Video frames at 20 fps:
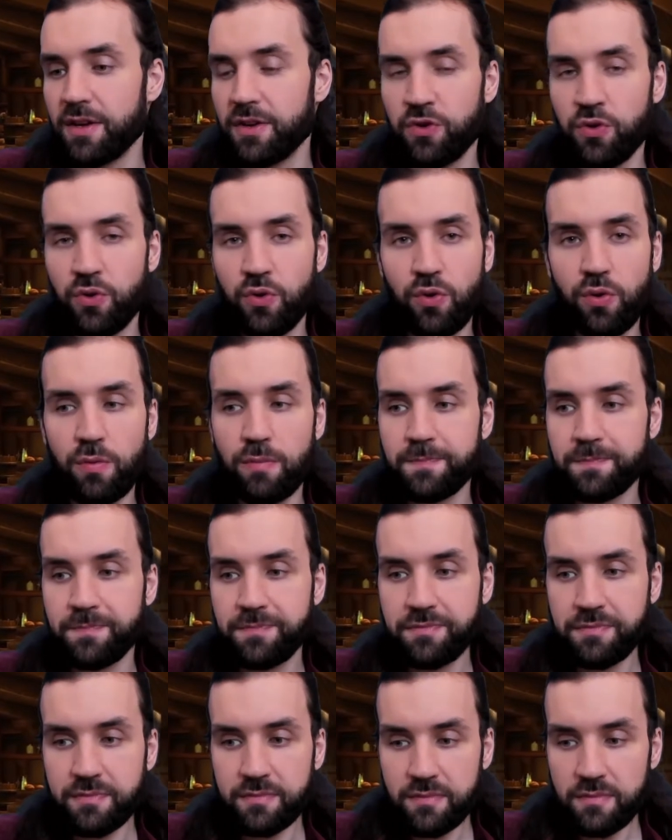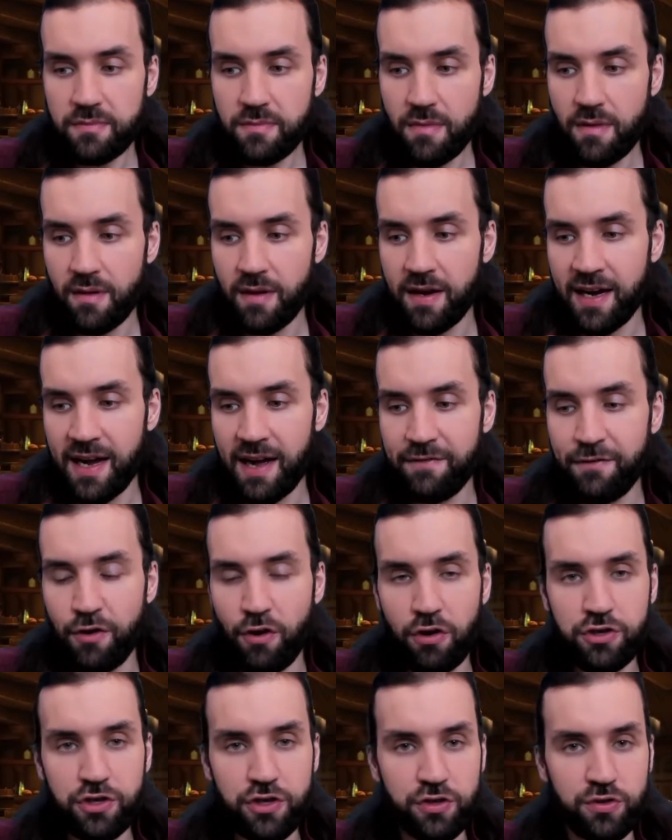You have
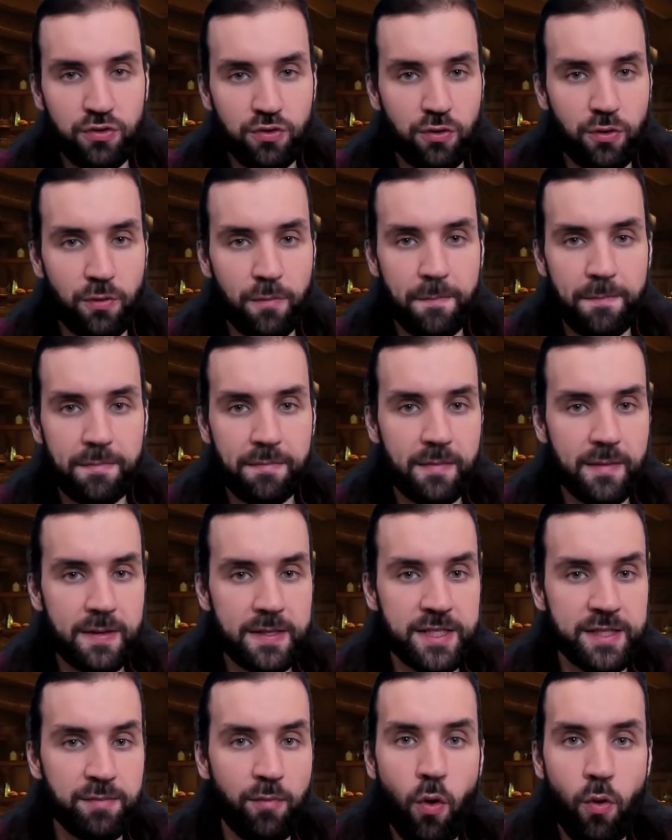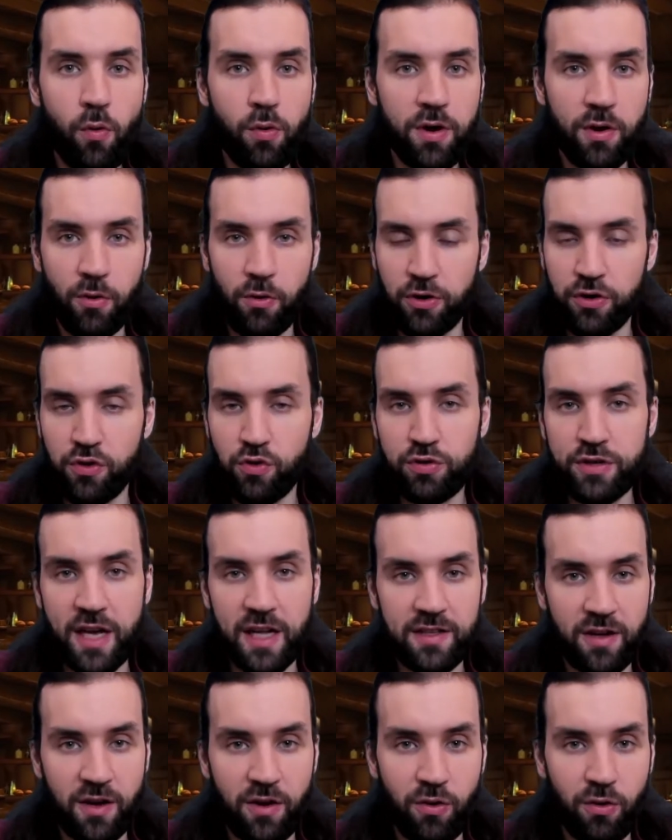urges to smoke or use
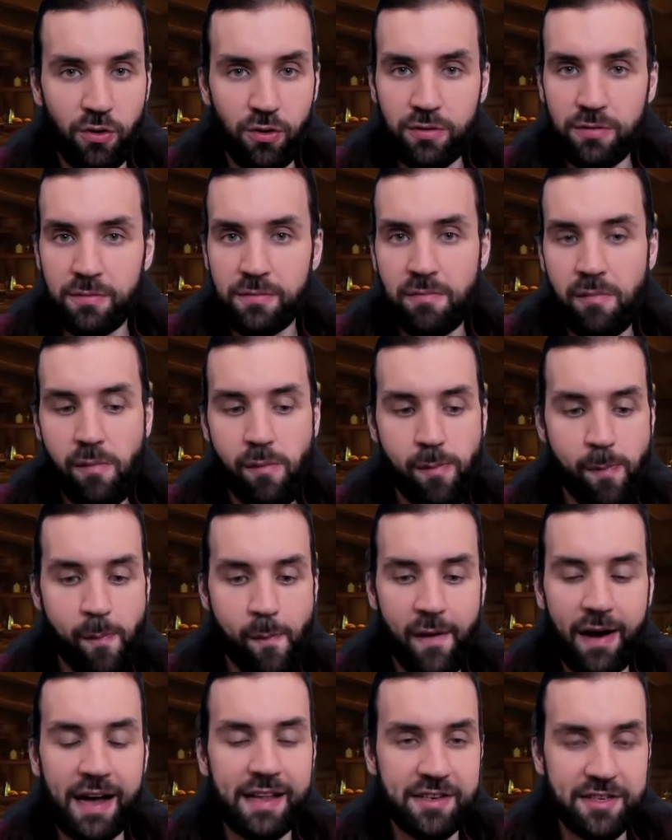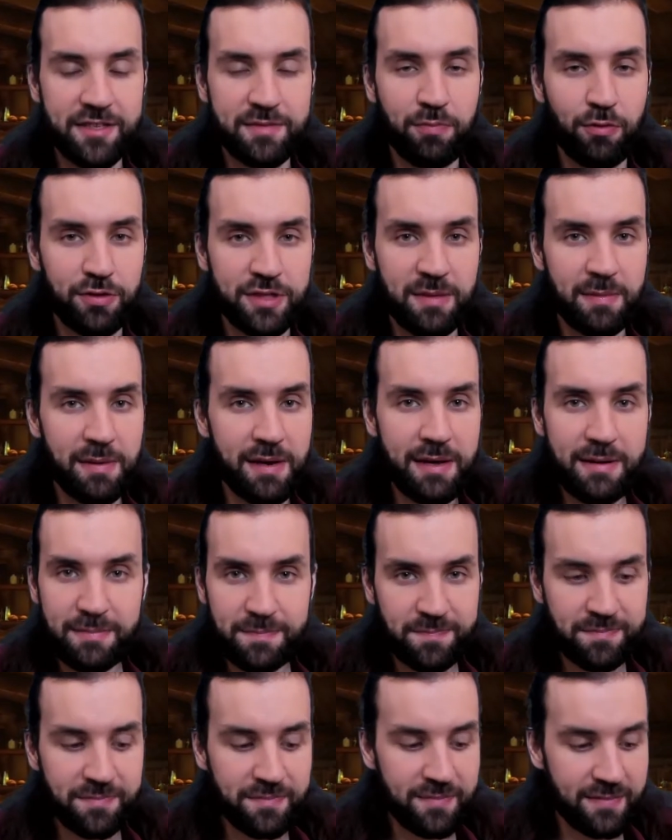alcohol unresponsibly,
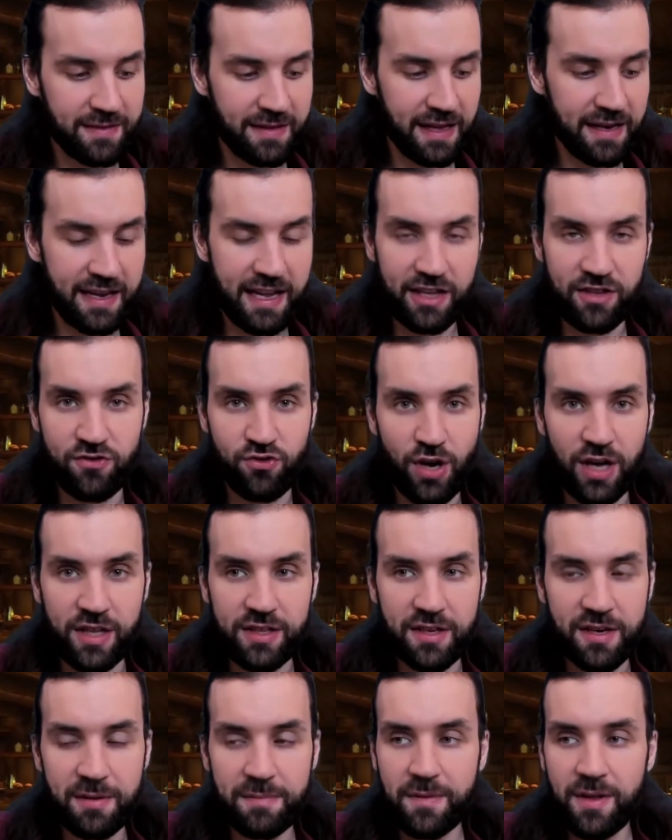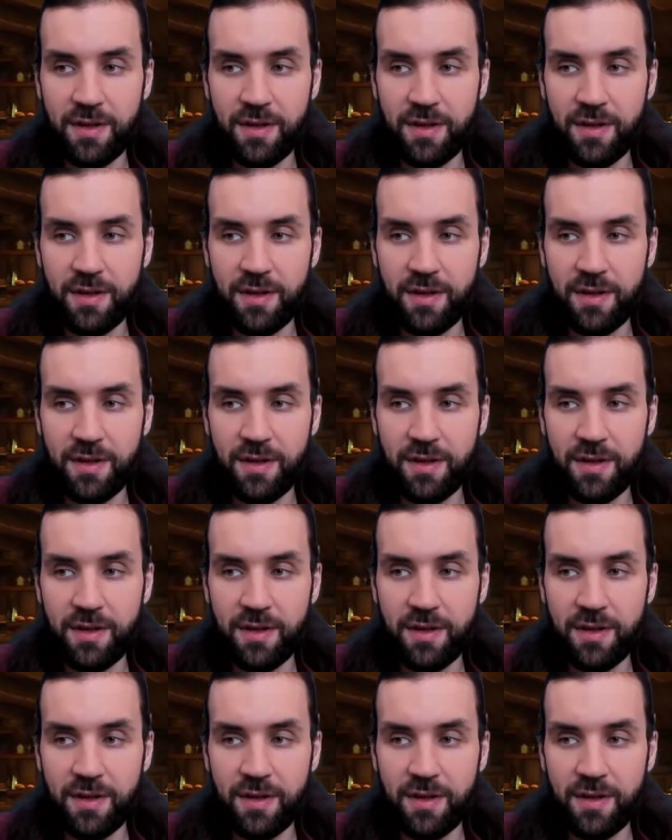like get drunk.